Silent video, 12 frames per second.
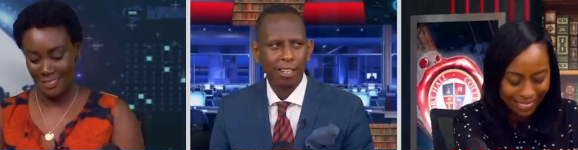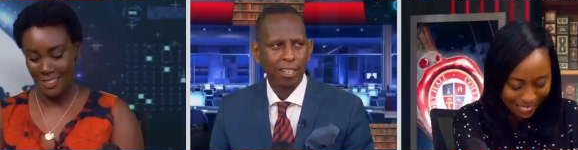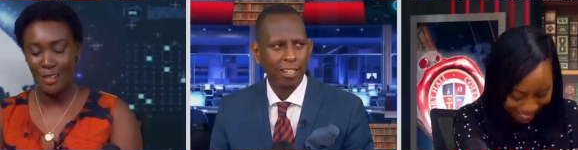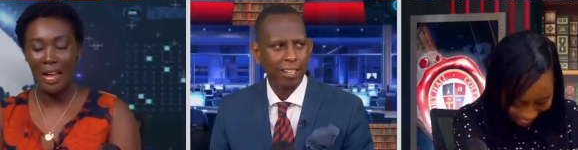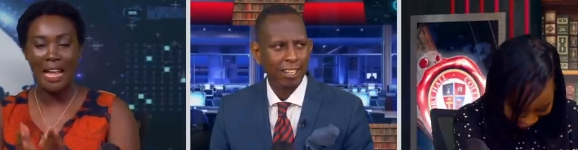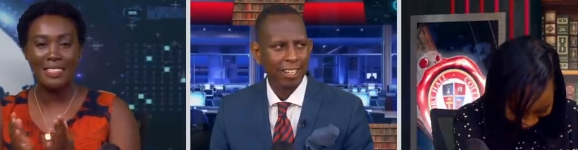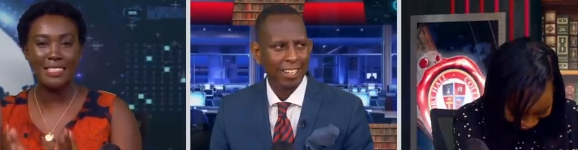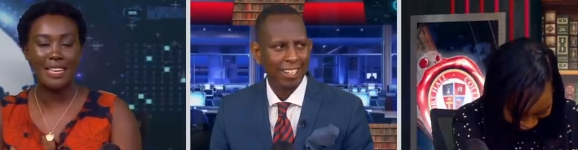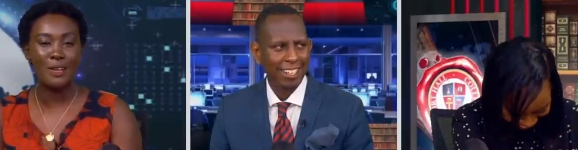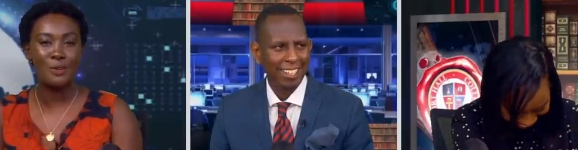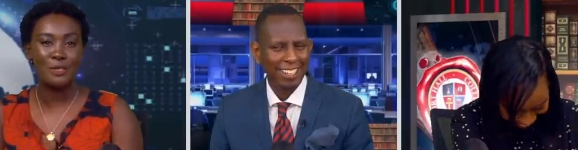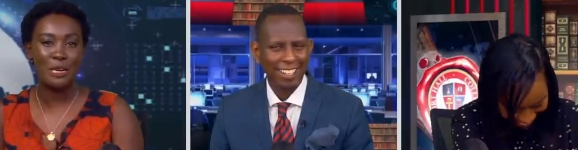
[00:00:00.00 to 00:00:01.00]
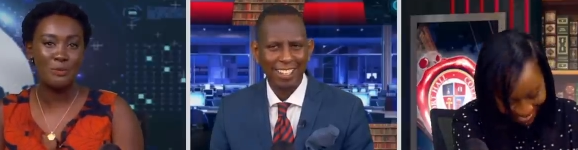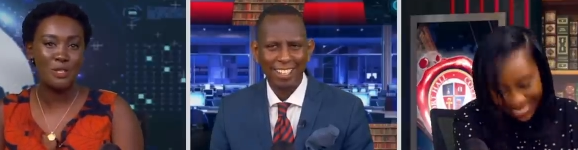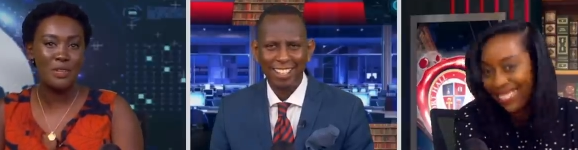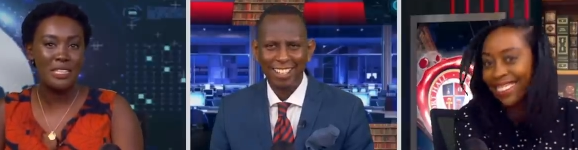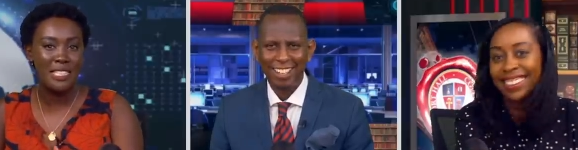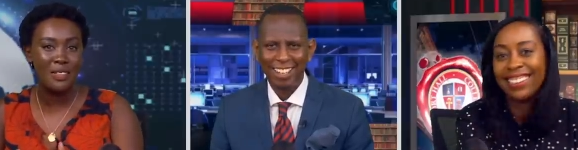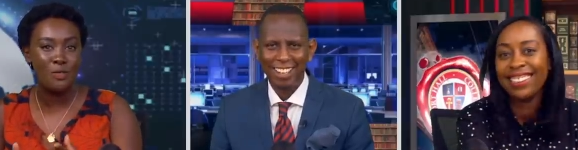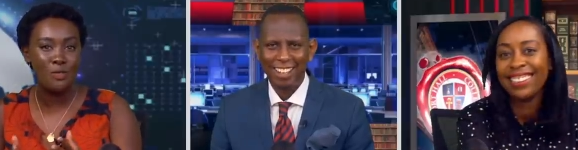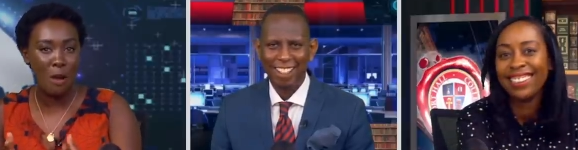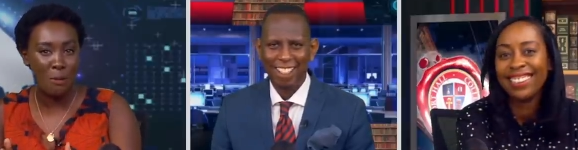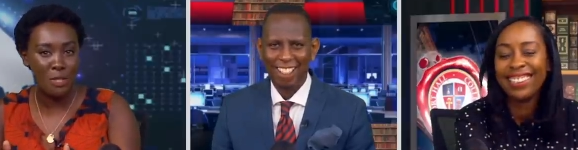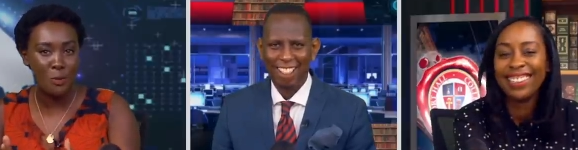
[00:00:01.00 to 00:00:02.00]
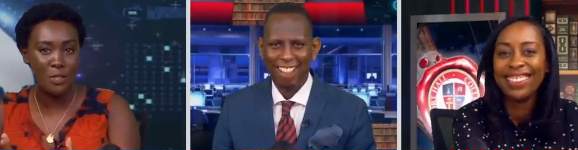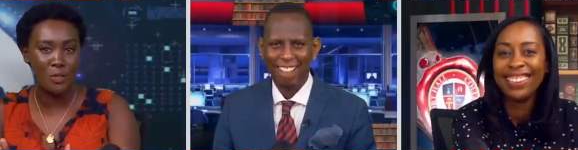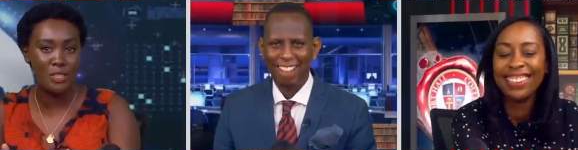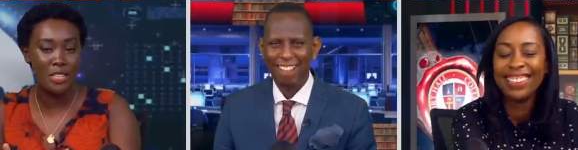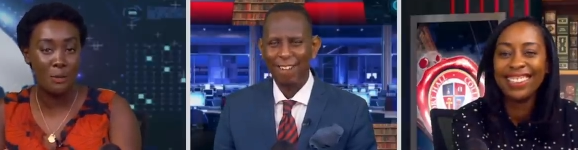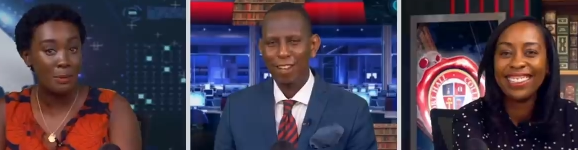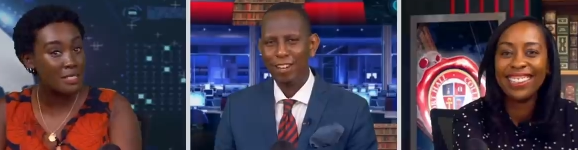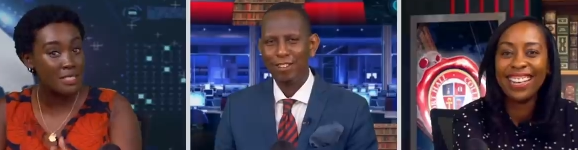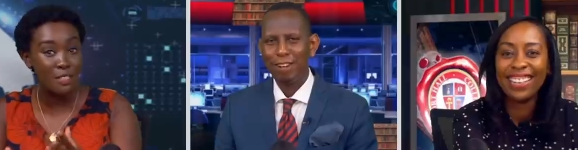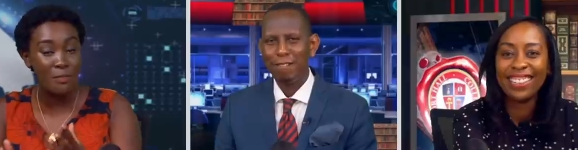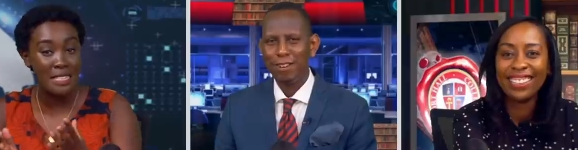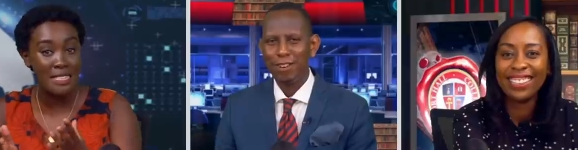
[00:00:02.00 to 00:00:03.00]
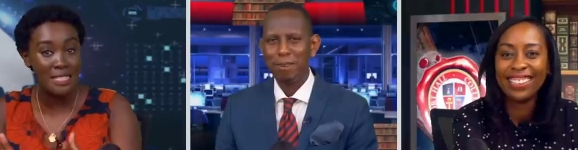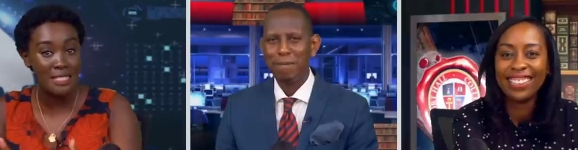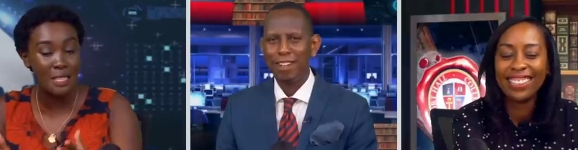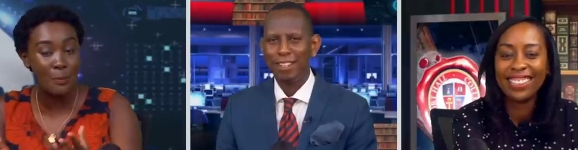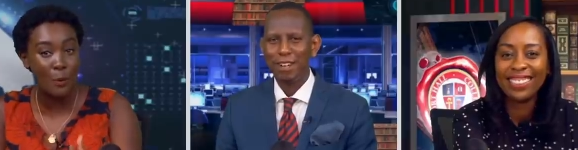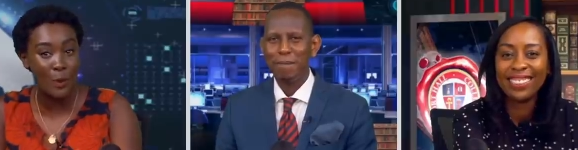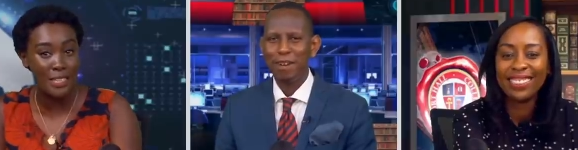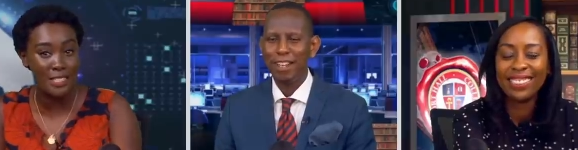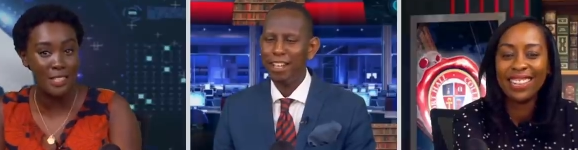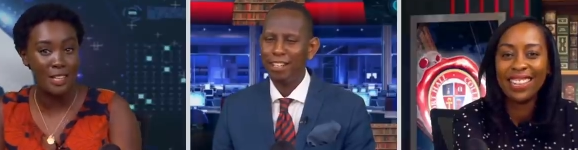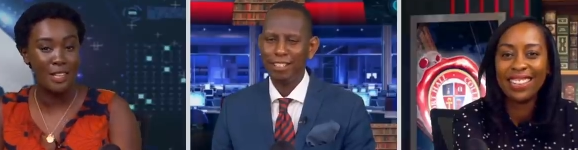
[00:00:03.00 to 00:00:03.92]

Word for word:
Speaker 1: not acting like Ozone. I'm just trying to give drama to what you're saying because yeah. it's a fantastic drama, point, drama.